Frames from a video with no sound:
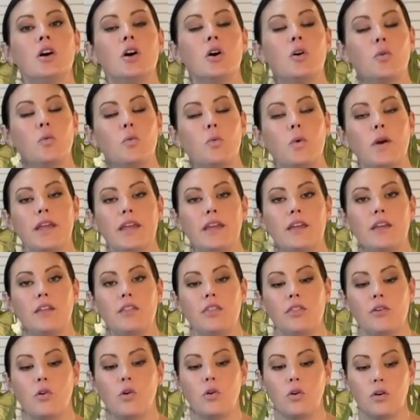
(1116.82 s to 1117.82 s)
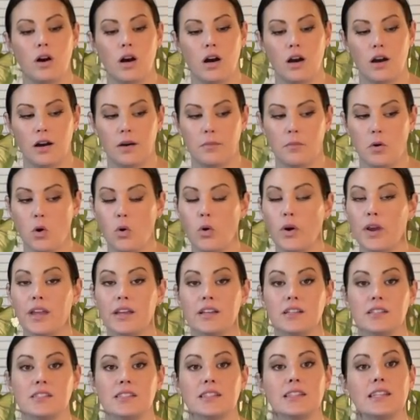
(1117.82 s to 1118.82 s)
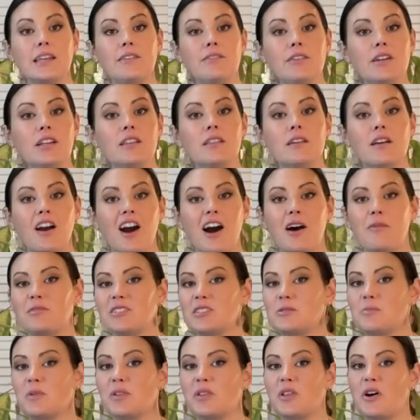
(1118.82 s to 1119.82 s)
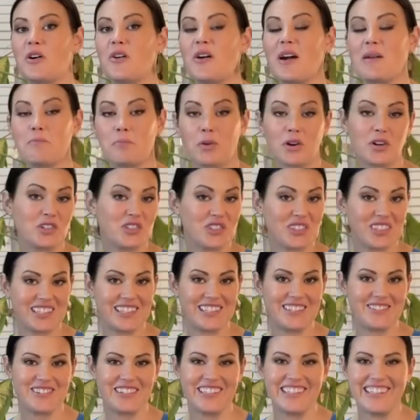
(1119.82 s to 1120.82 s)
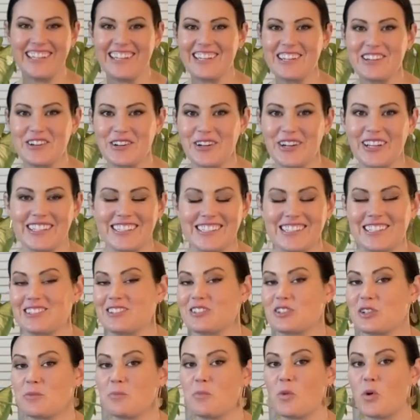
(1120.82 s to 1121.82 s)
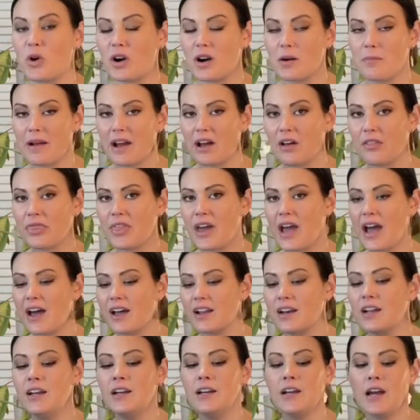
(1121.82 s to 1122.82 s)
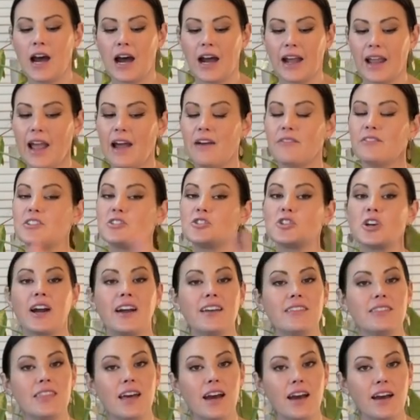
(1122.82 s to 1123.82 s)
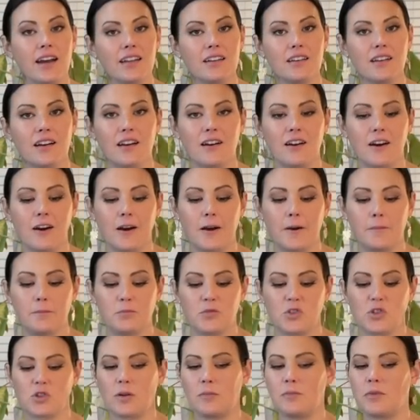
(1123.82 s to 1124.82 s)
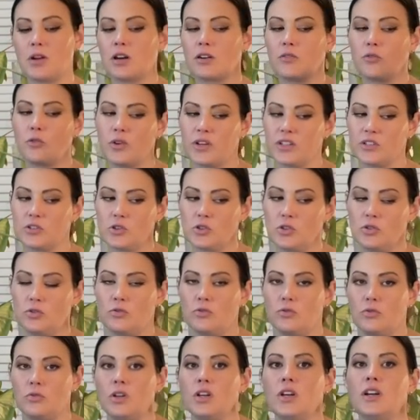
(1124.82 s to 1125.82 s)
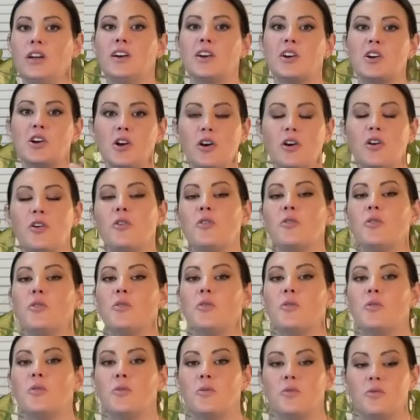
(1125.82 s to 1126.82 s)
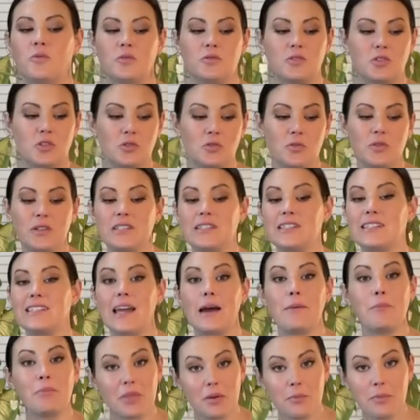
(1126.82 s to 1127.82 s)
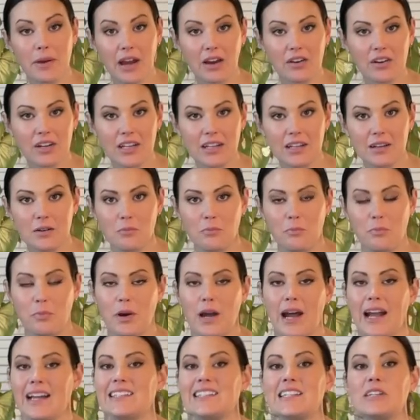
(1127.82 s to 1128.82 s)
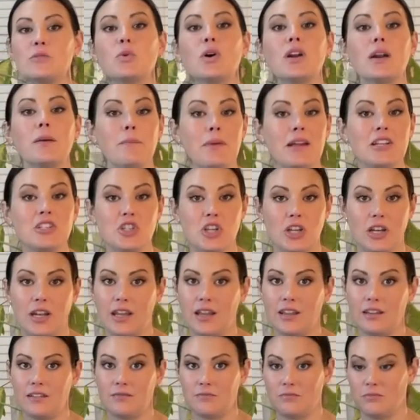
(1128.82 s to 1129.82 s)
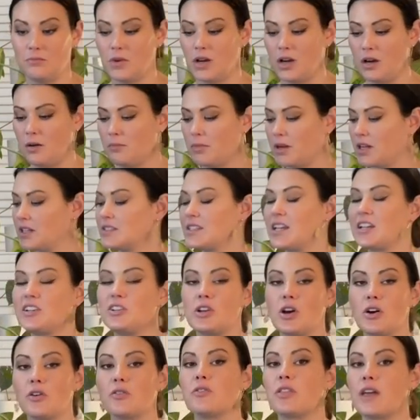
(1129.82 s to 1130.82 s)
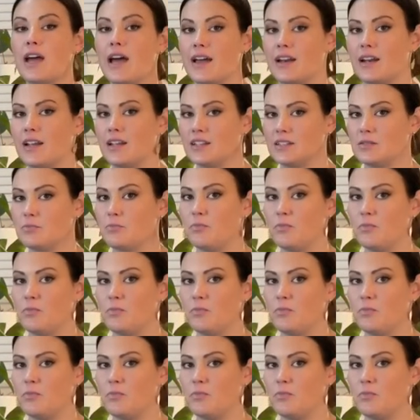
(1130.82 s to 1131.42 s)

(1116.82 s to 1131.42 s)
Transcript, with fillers: with um, Hoyas, leave it in the comments below. I'm personally really curious to learn more about that. I haven't tried that, um, so I'm not going to go too in depth about it, but I did want to mention it um, because I know that is